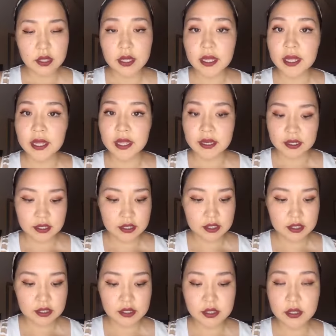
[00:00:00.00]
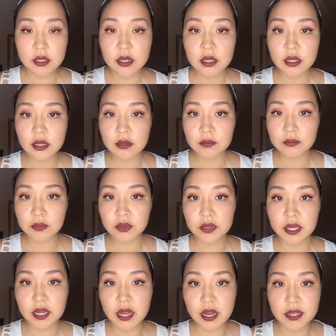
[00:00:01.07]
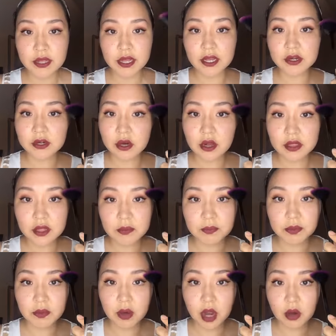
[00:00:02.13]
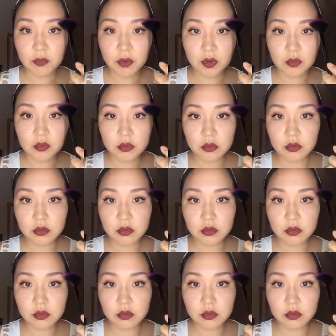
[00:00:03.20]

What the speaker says: And putting highlighter on the brow bone.